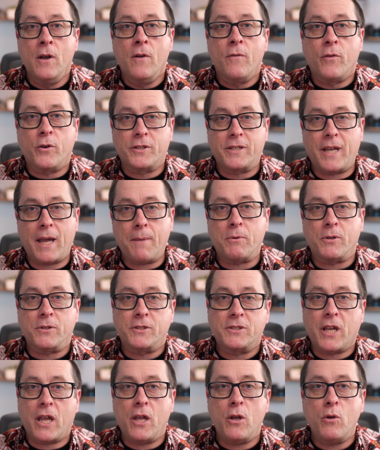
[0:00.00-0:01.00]
For example,
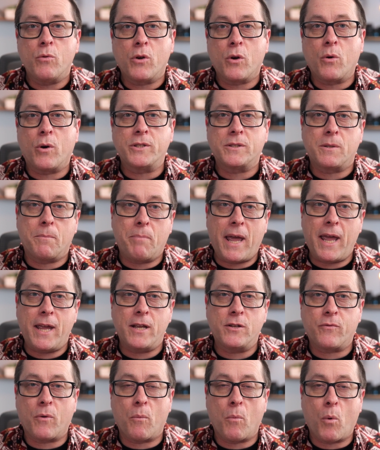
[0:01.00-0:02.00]
say you request a
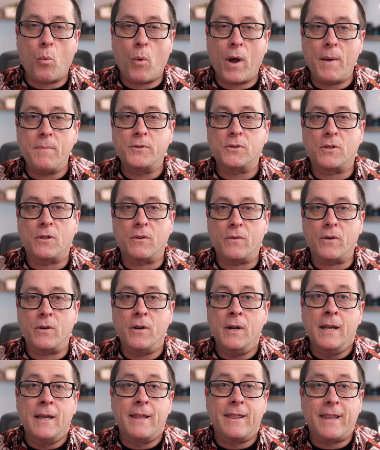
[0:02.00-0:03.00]
page from a web server
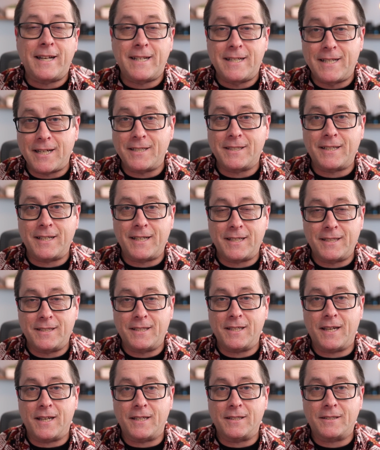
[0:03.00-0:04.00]
that doesn't
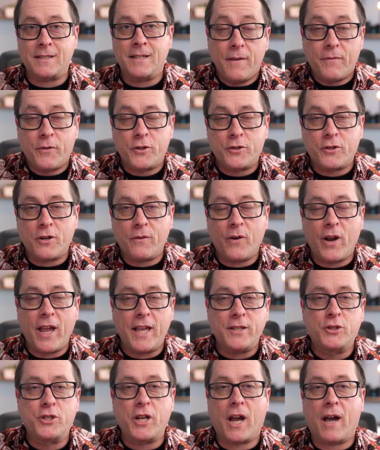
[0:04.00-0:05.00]
exist. If the server
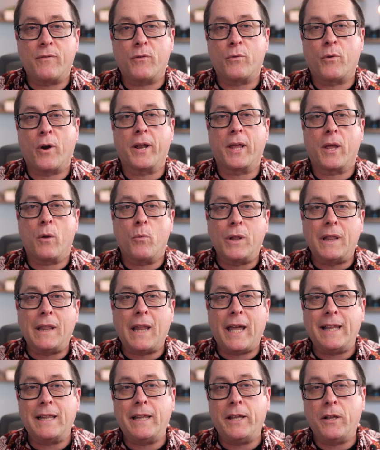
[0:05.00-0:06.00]
has Java running, it would
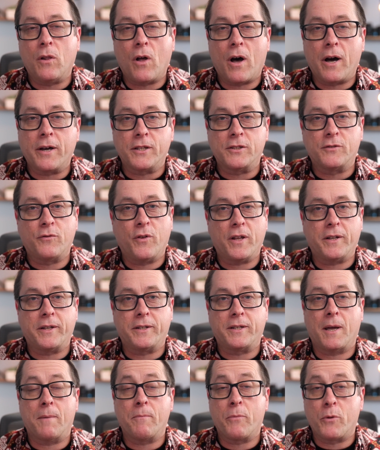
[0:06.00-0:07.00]
likely log this failed
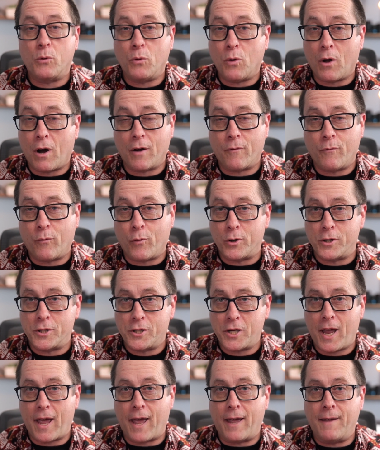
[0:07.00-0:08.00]
attempt through
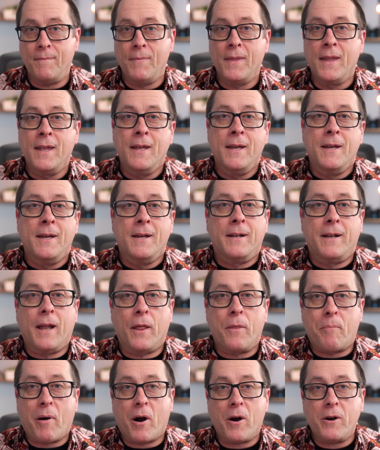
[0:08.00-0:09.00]
Log4j. Now,
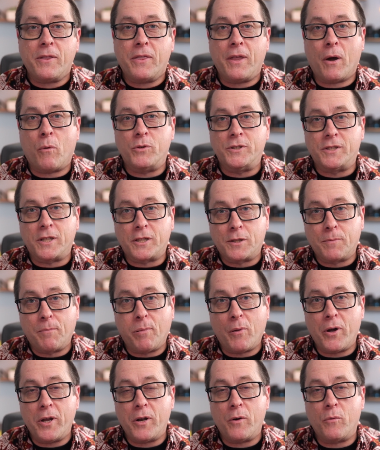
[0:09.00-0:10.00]
the part that was
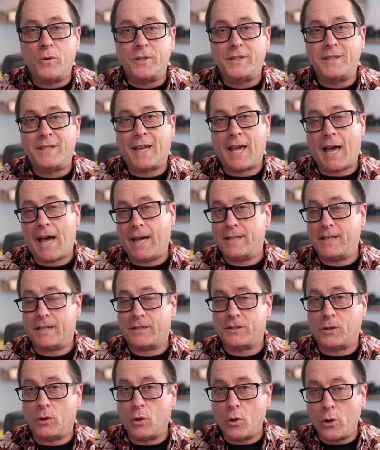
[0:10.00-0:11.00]
exploited was the
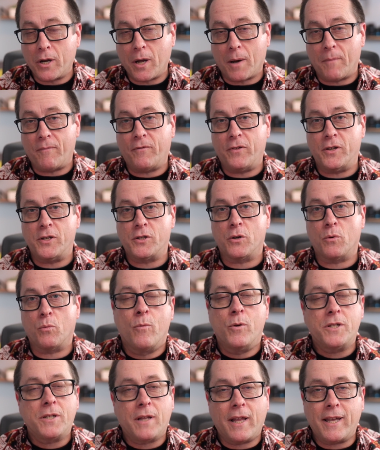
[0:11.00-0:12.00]
context lookup feature,
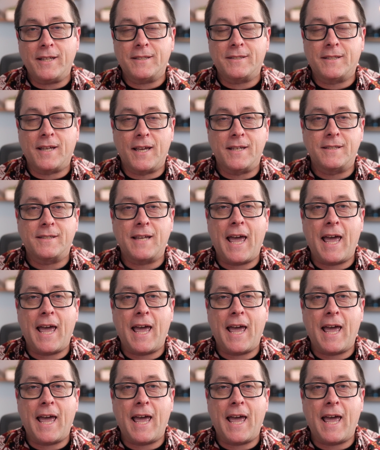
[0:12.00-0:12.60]
which, like it says,